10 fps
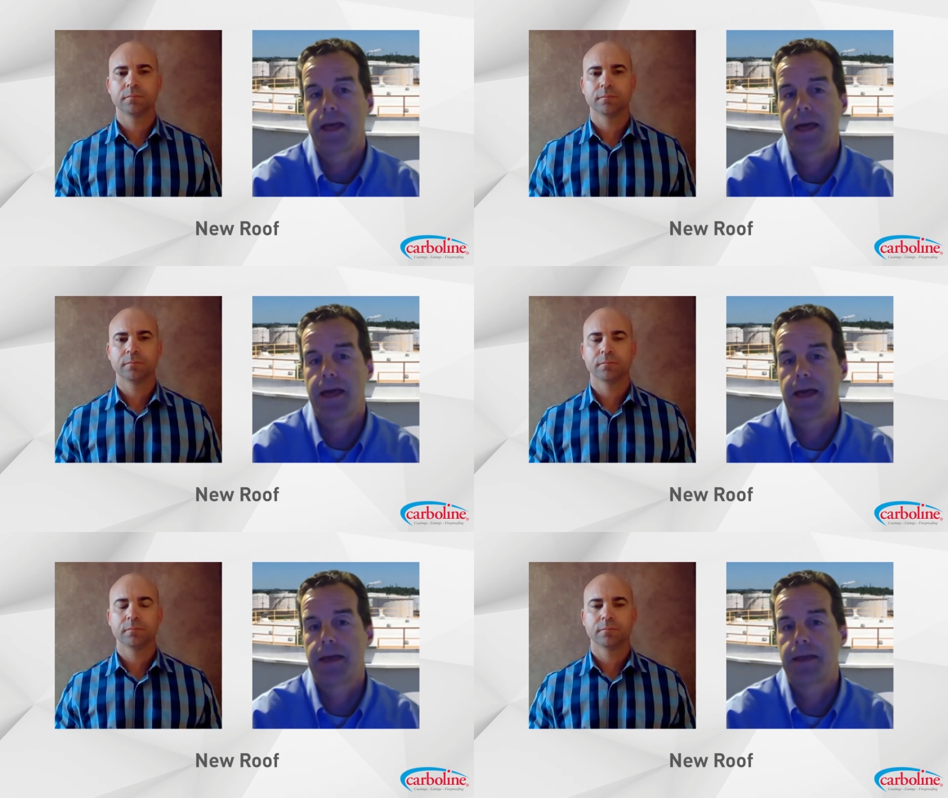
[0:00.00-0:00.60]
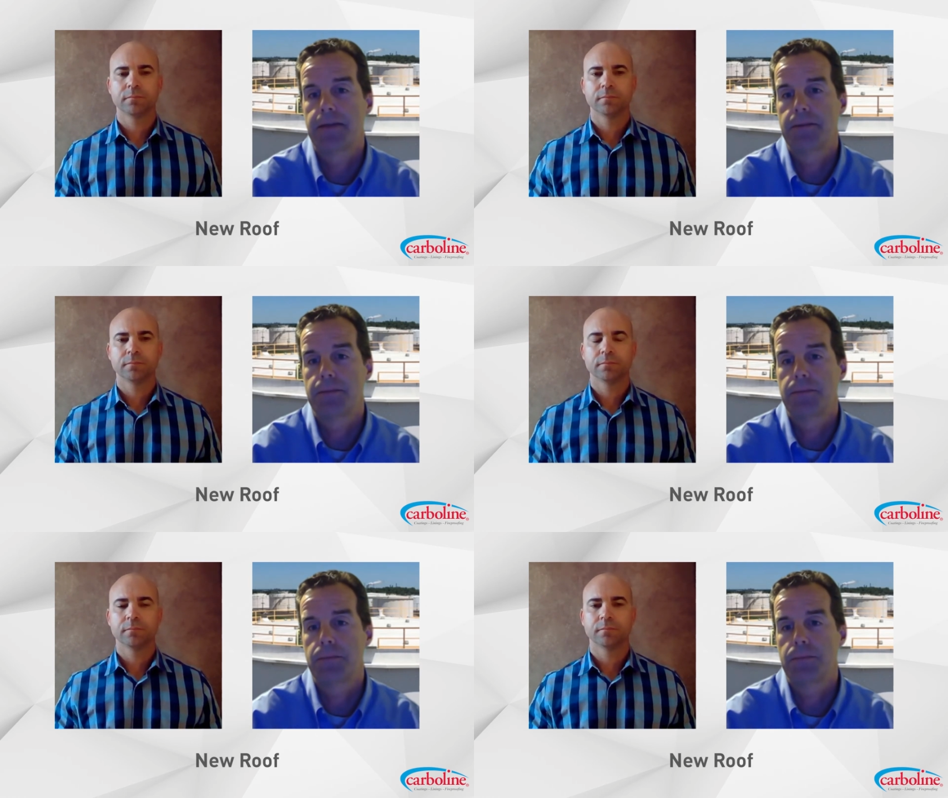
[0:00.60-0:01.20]
Speaker 1: And
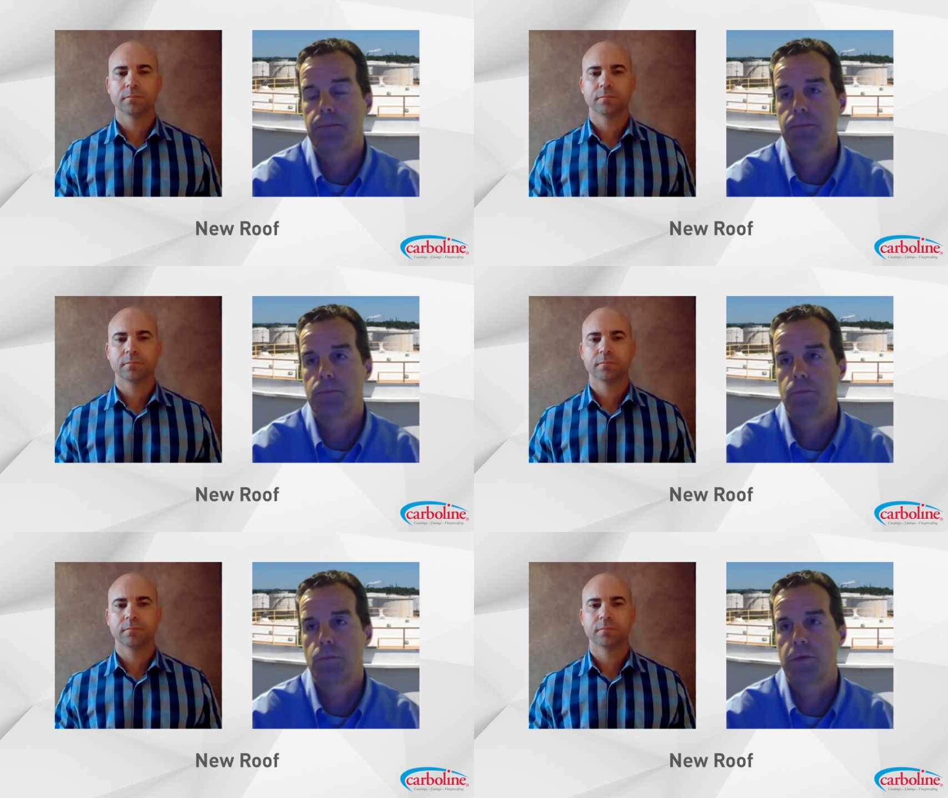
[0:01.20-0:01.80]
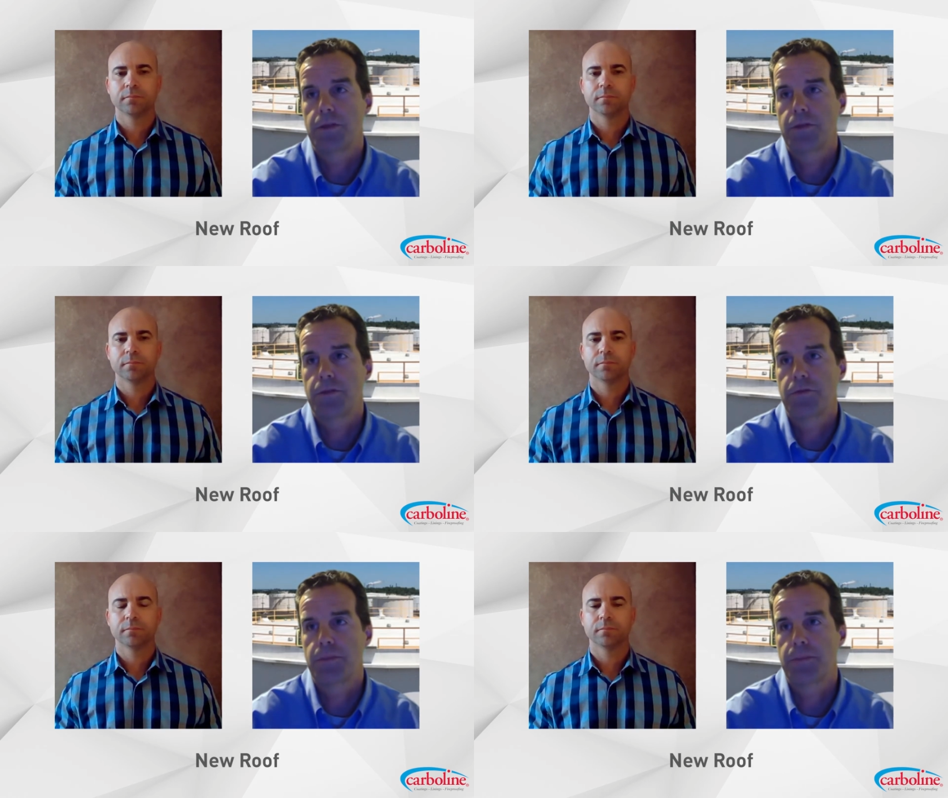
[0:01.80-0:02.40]
with
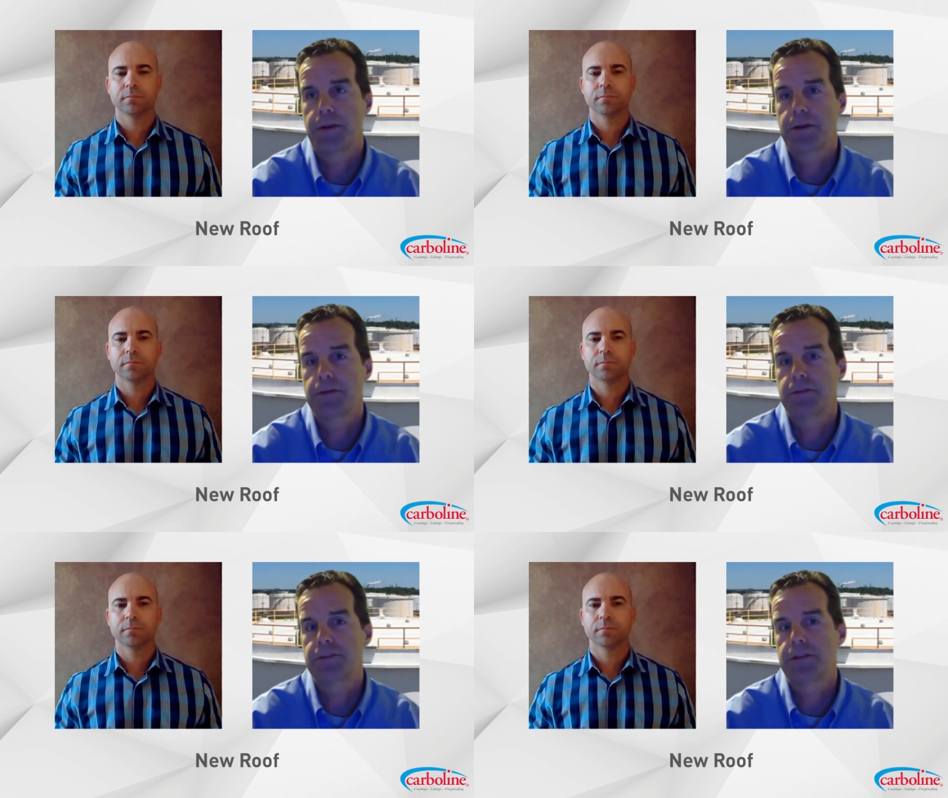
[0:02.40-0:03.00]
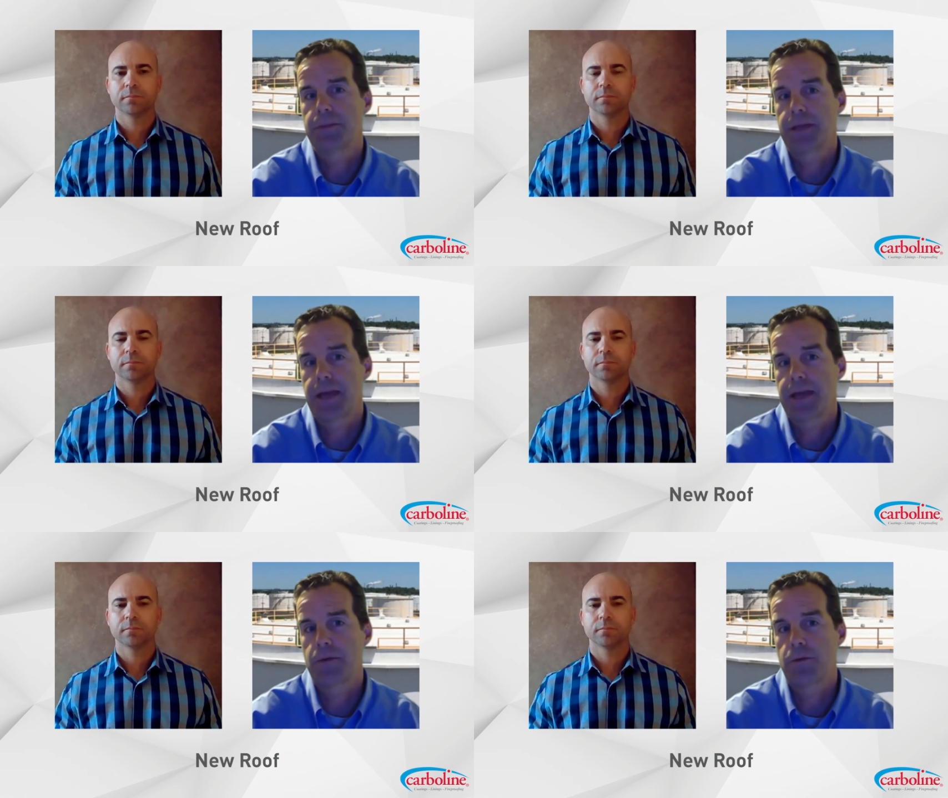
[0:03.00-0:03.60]
the repairs and
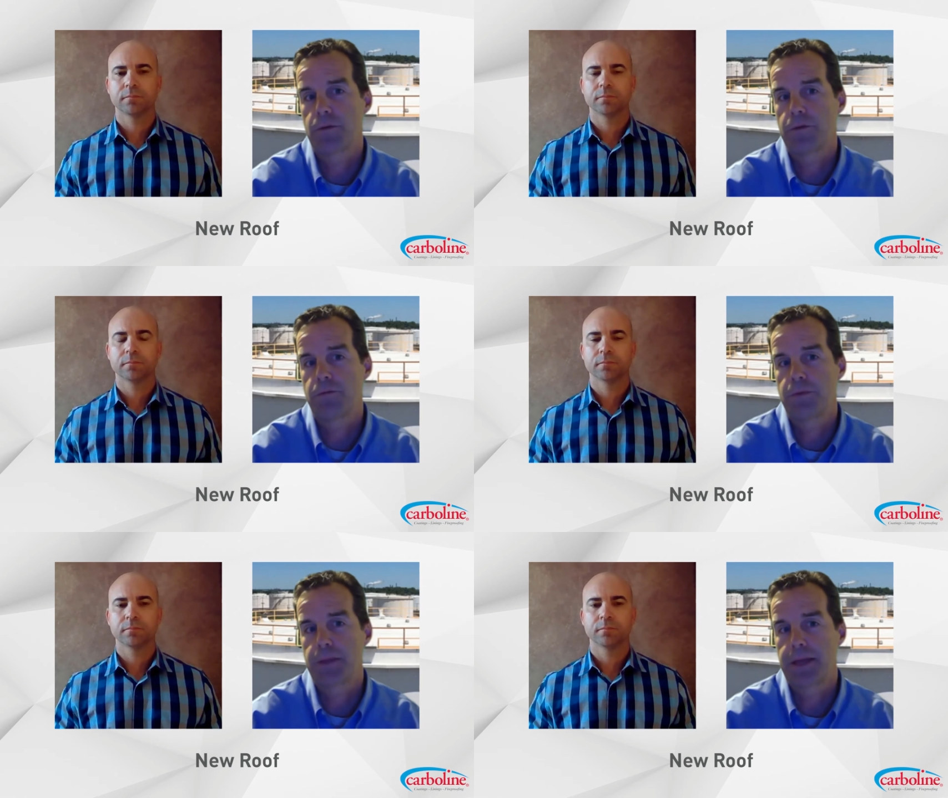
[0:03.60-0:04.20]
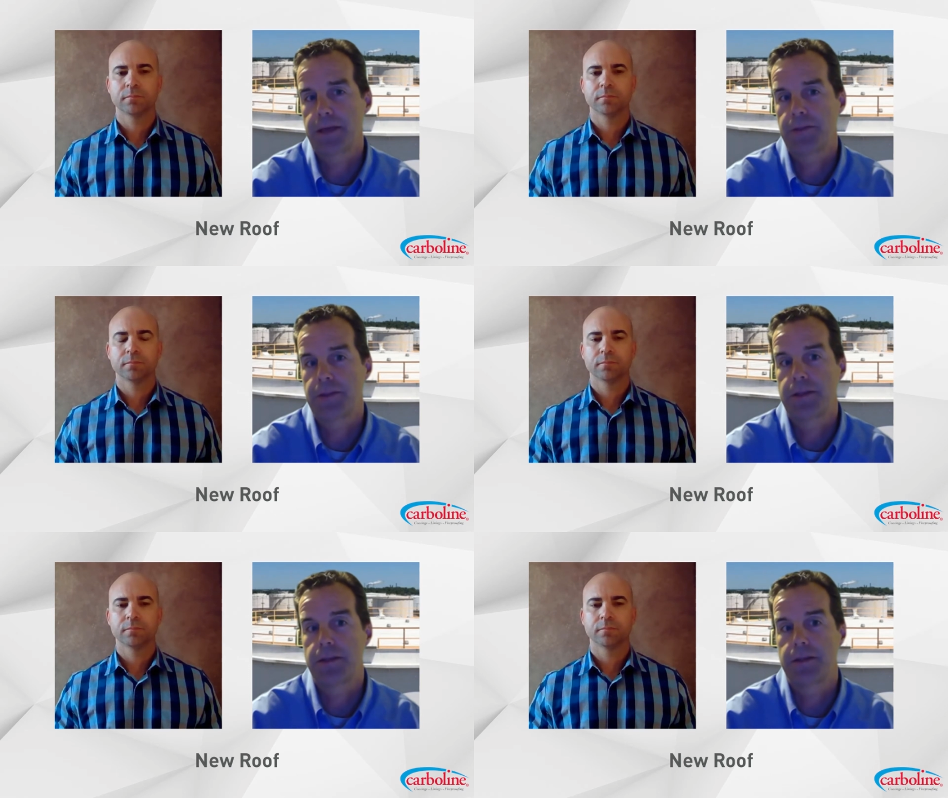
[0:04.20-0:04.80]
mechanical, ripping out
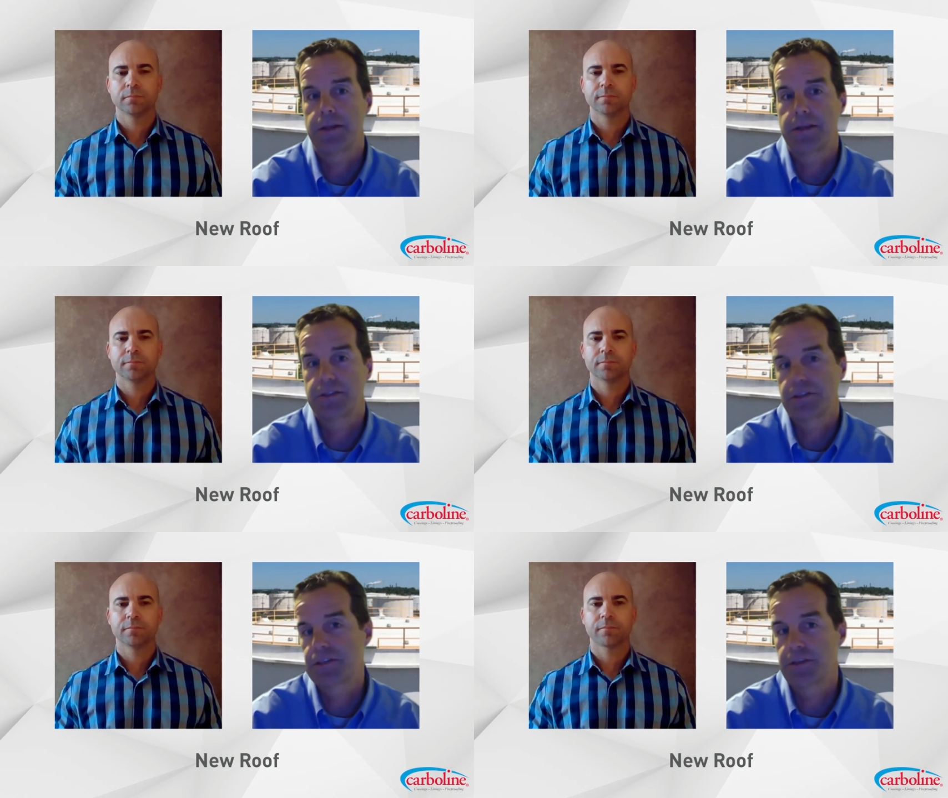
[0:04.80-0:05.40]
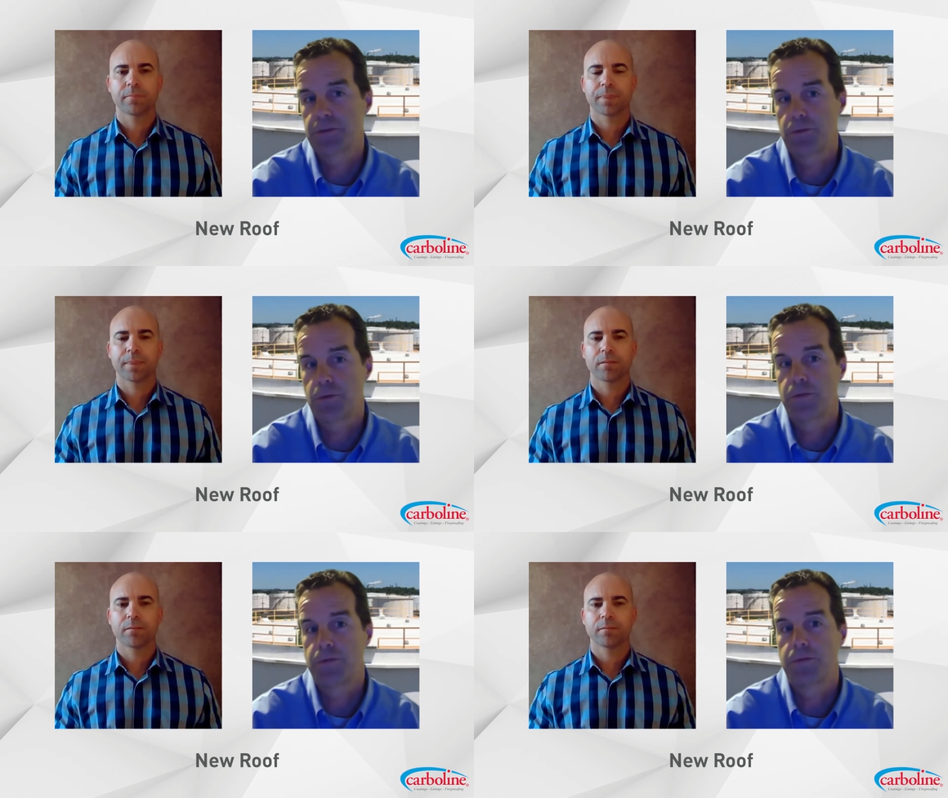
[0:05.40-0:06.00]
the existing
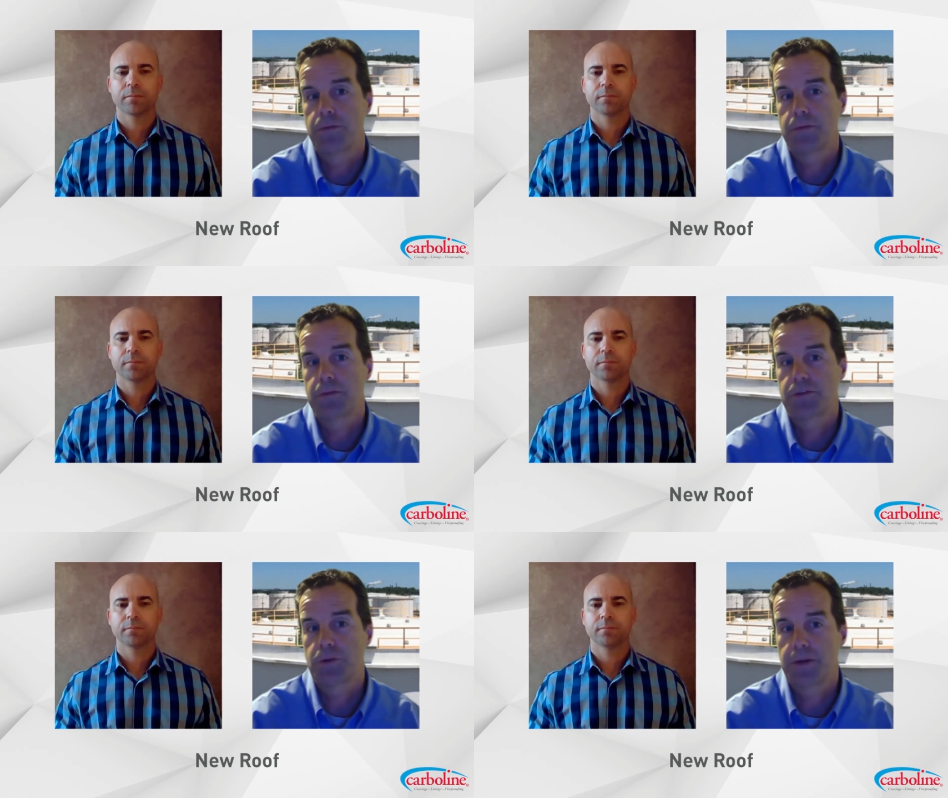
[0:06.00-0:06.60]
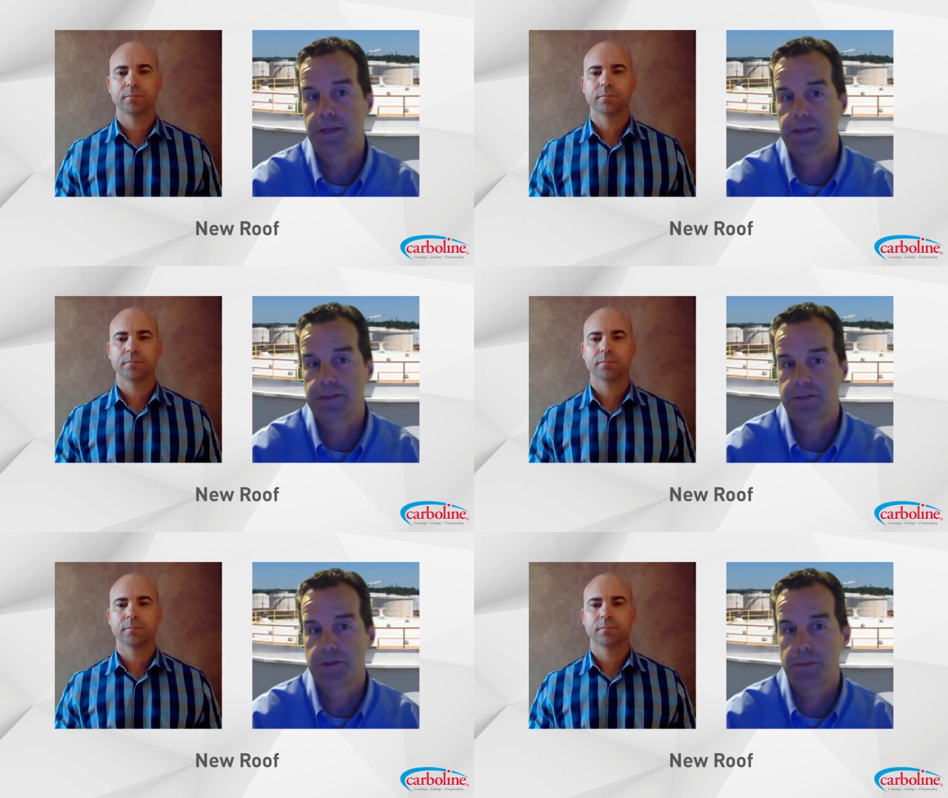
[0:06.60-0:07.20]
roof starting in the
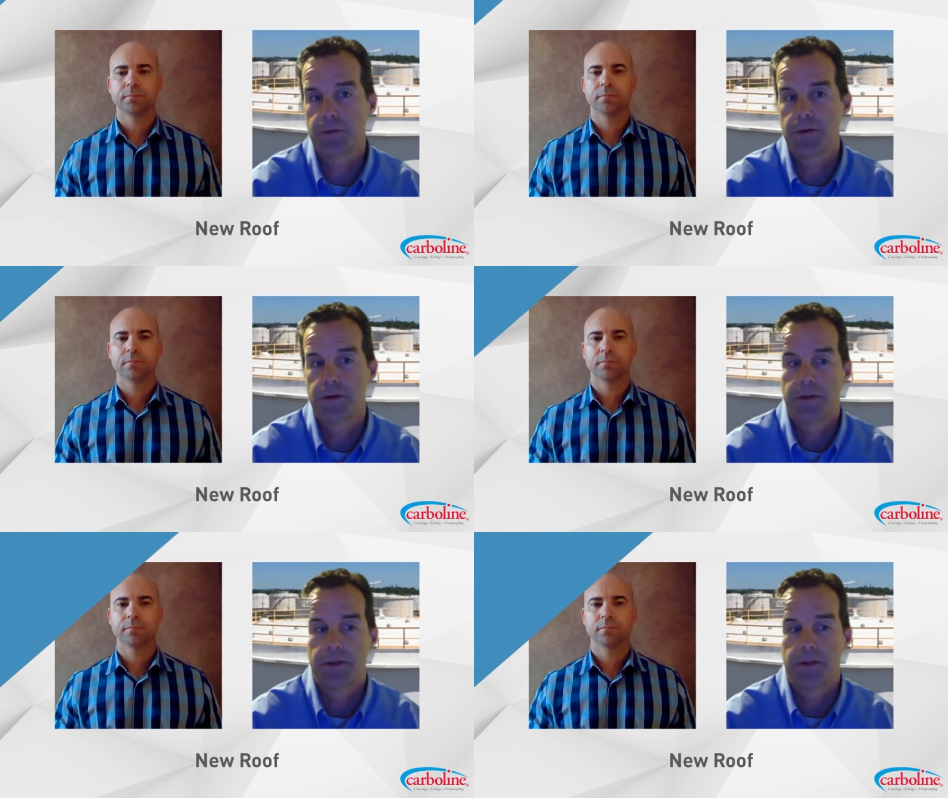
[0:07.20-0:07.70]
summer,